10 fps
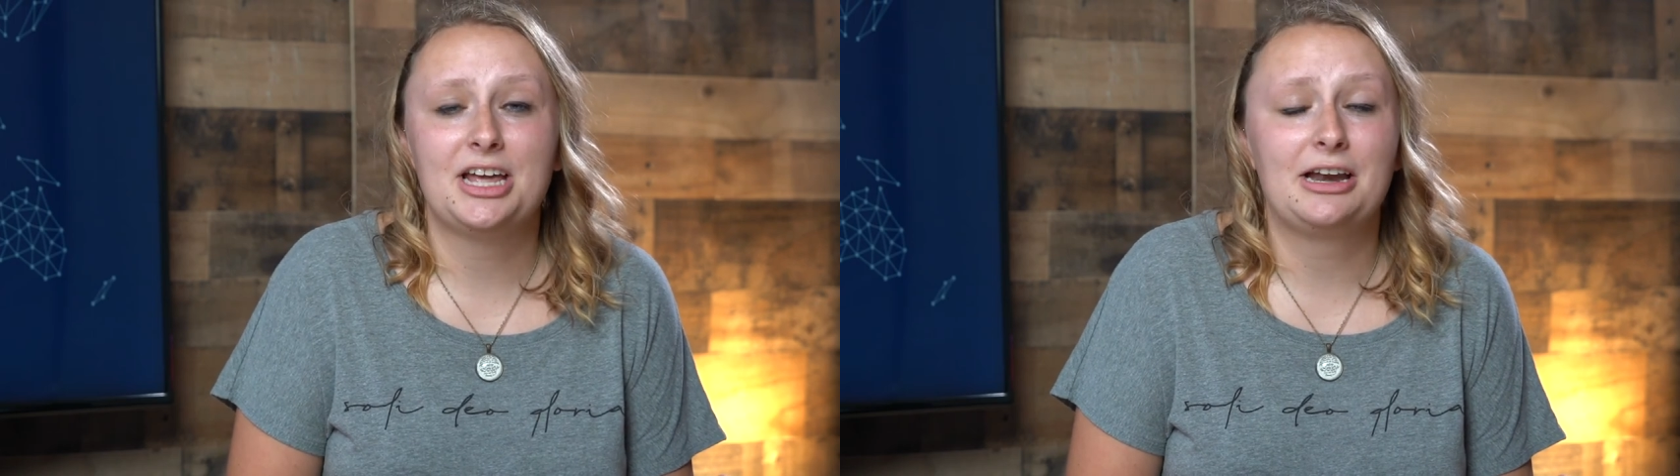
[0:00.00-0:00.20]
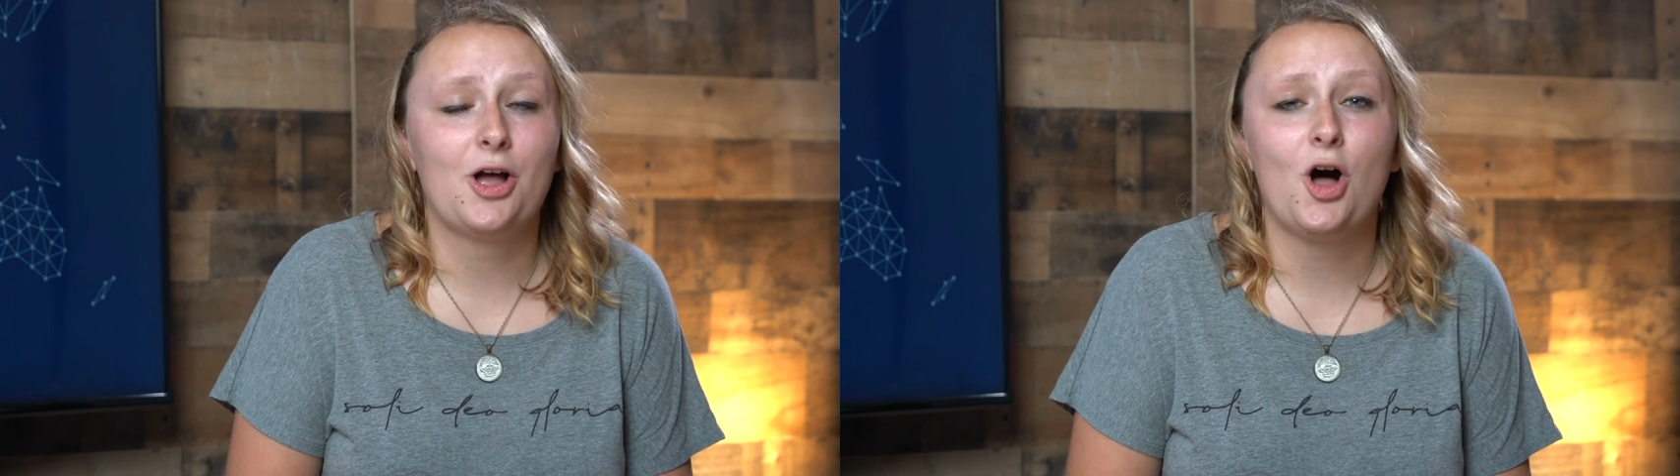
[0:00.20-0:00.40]

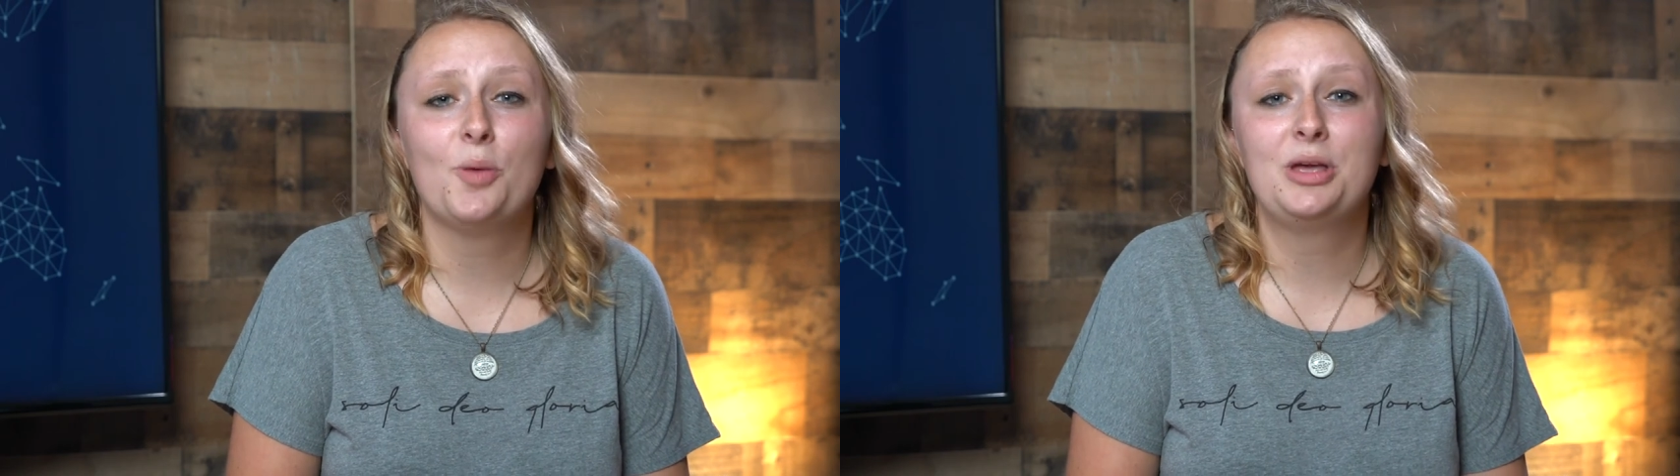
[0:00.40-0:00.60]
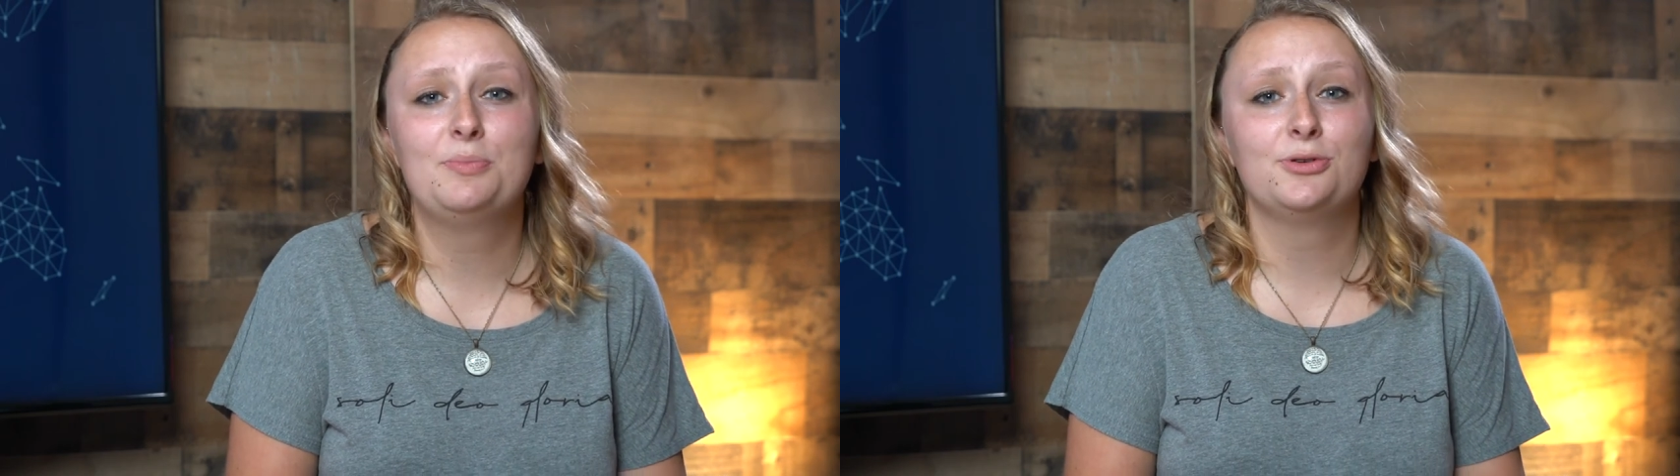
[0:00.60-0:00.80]
and call
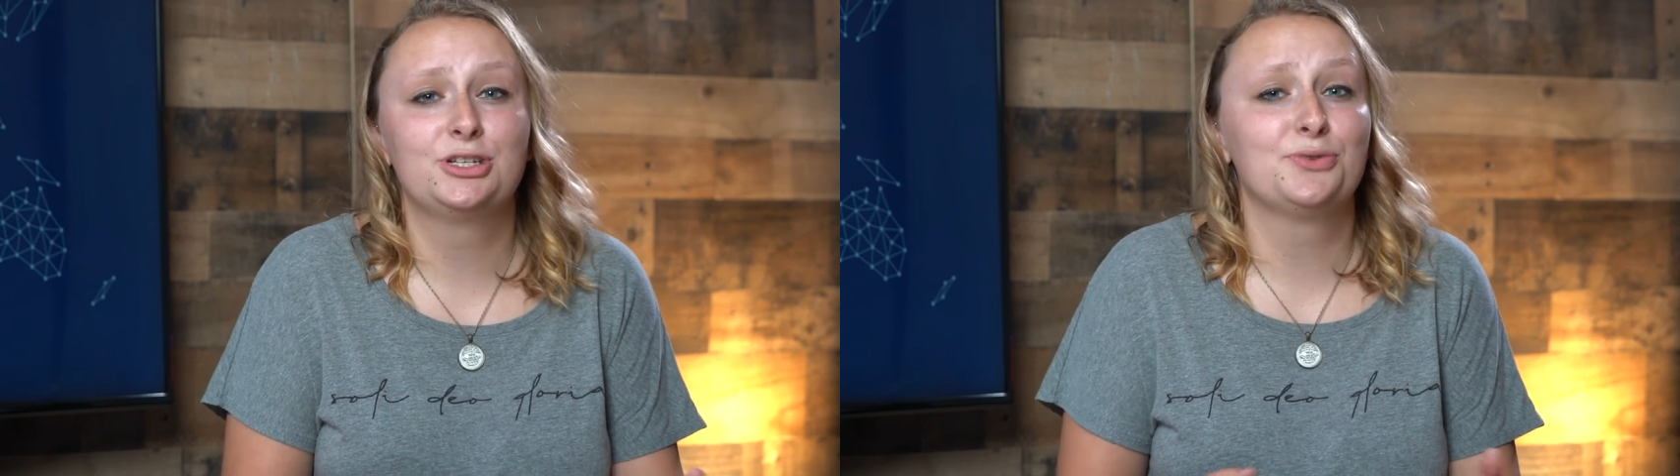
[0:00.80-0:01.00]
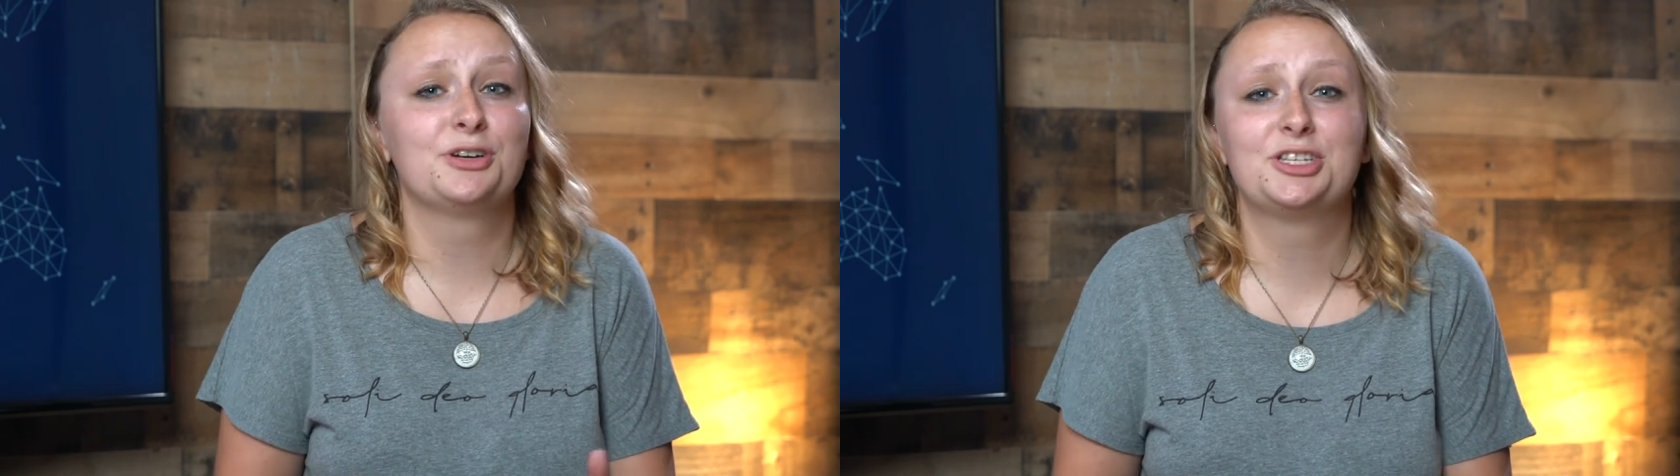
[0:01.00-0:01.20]
people
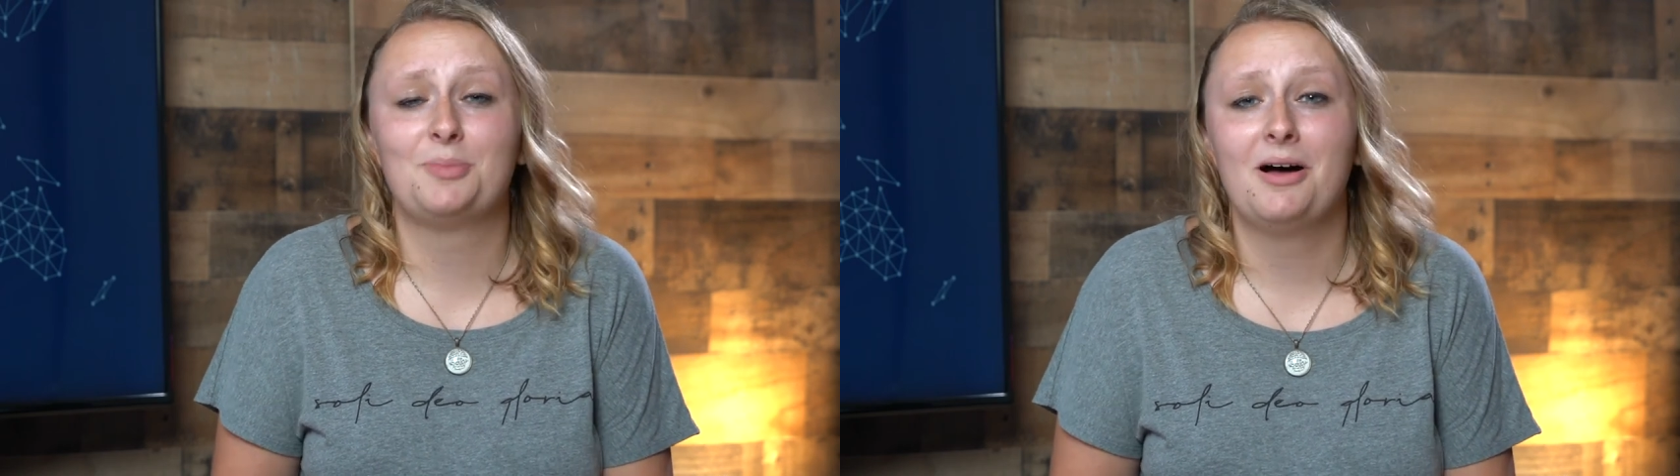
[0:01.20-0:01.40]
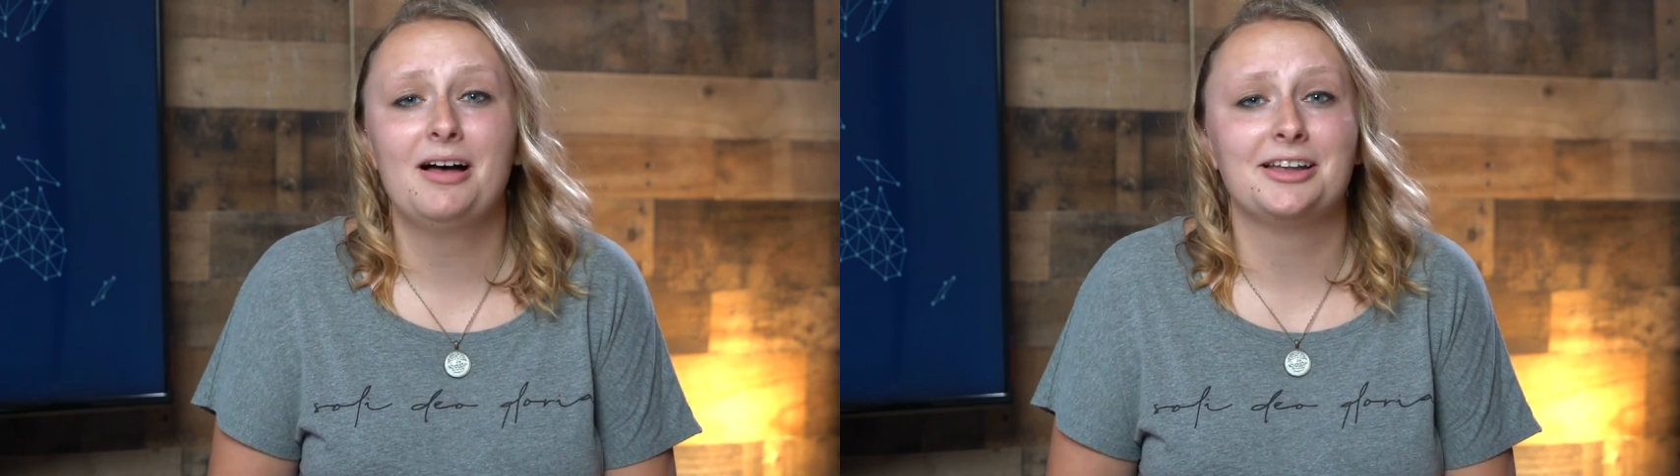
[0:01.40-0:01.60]
to
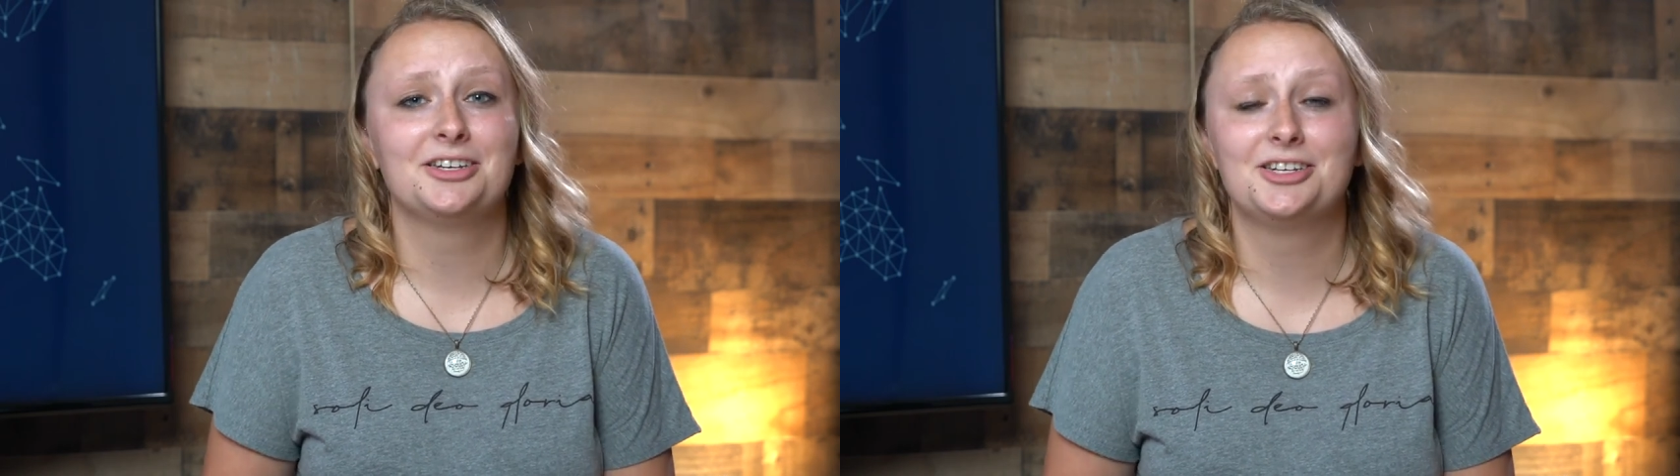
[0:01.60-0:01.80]
respond